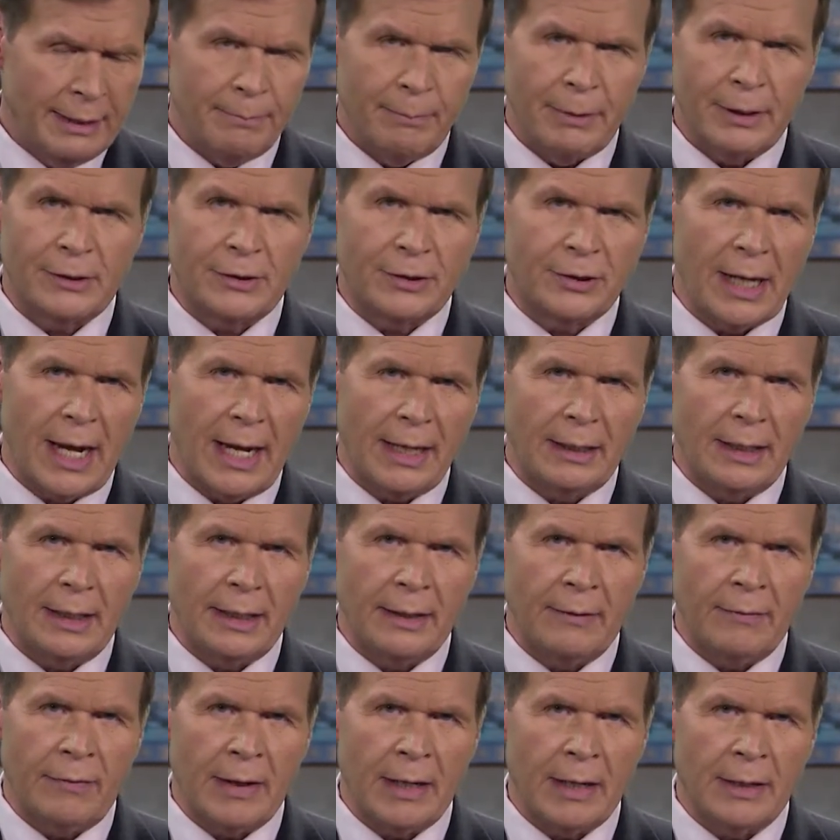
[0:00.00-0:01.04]
but
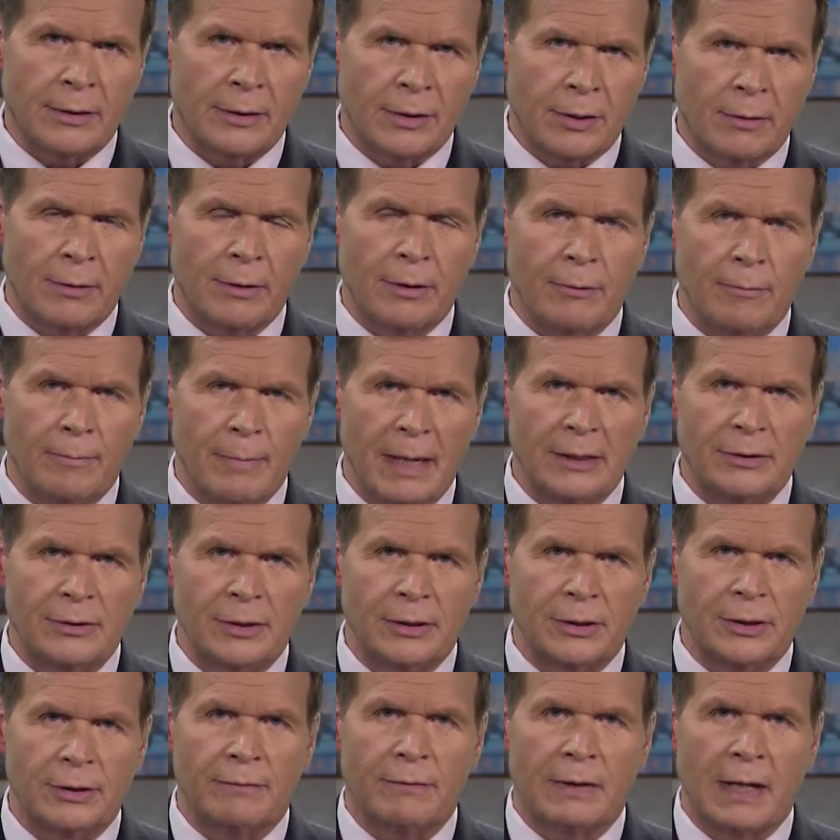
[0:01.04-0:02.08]
sadly, the eternal
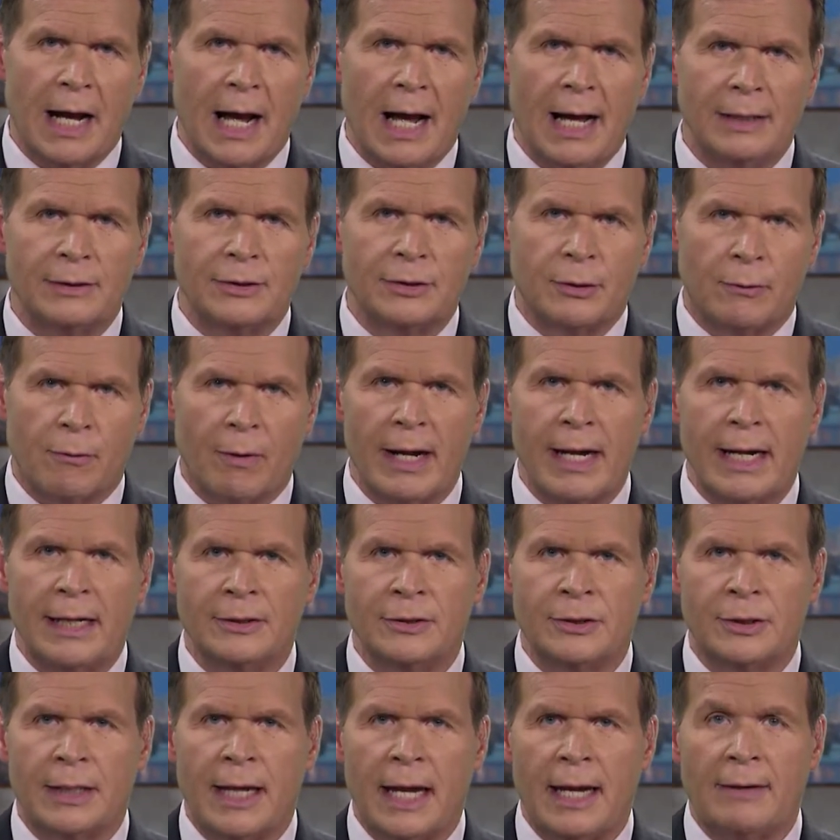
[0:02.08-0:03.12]
message of God's
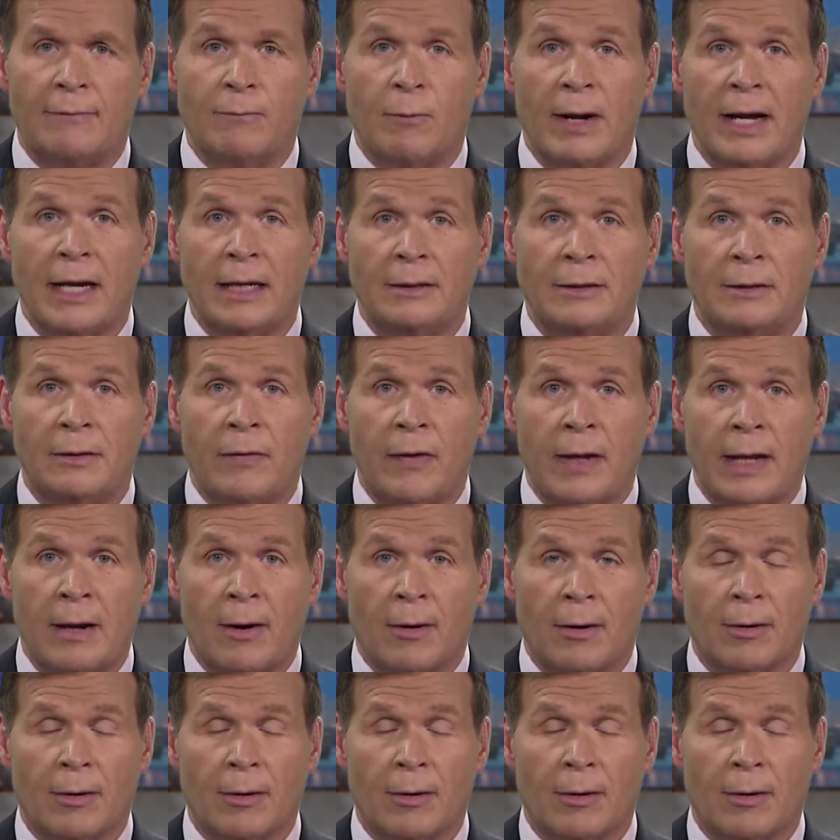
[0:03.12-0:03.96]
grace gave way to the